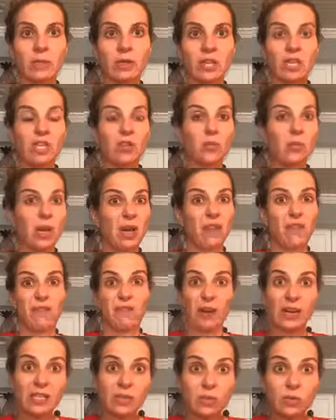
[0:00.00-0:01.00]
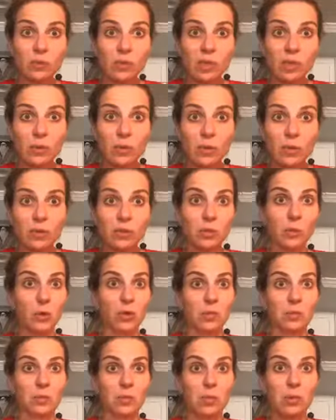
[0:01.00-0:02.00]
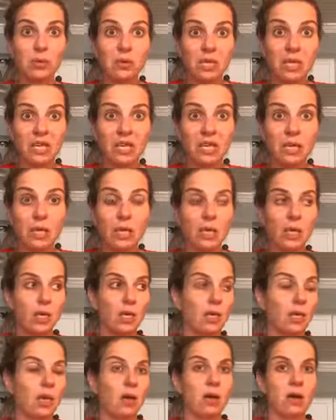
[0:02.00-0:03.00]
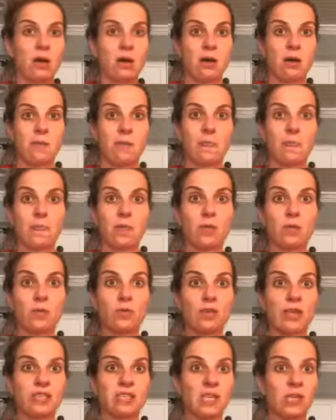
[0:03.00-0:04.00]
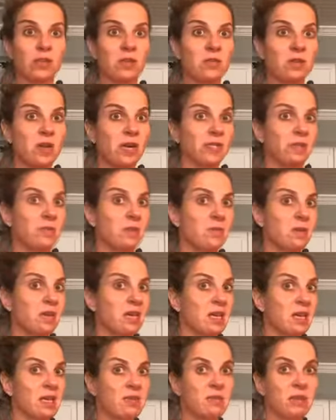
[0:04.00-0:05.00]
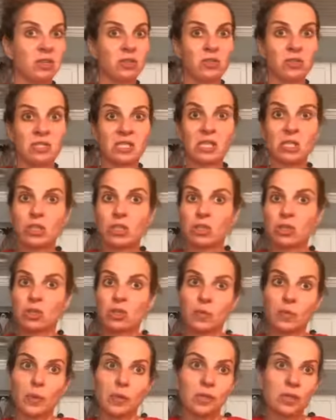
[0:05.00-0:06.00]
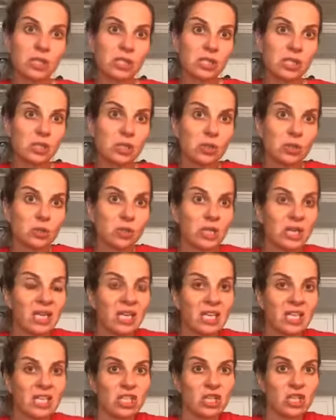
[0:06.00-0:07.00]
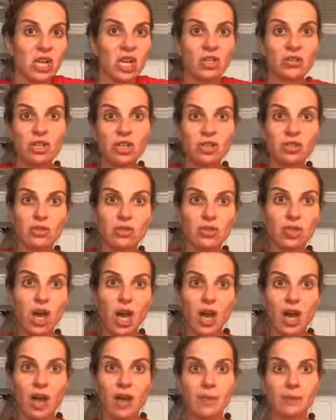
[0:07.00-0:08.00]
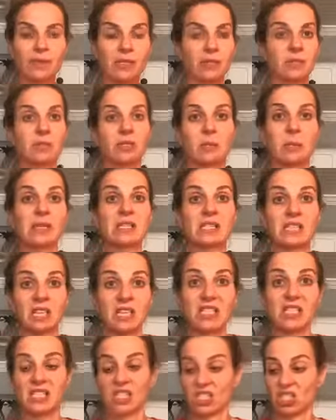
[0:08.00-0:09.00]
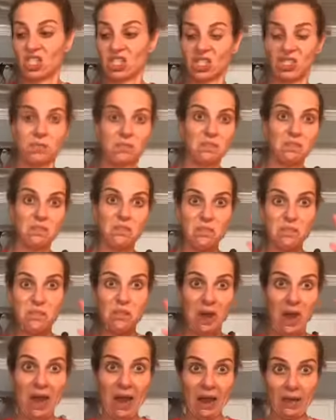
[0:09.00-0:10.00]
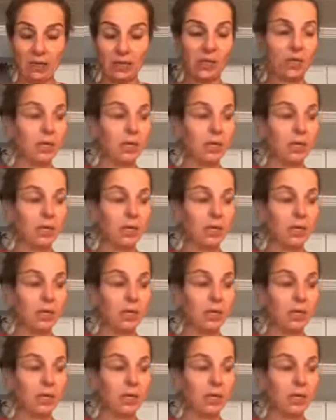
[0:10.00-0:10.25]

I mean like you pick fights with people, you are moody. Um, you, they tell you not to be making any major decisions or purchases or taking any contracts or jobs, and because because it's just bad.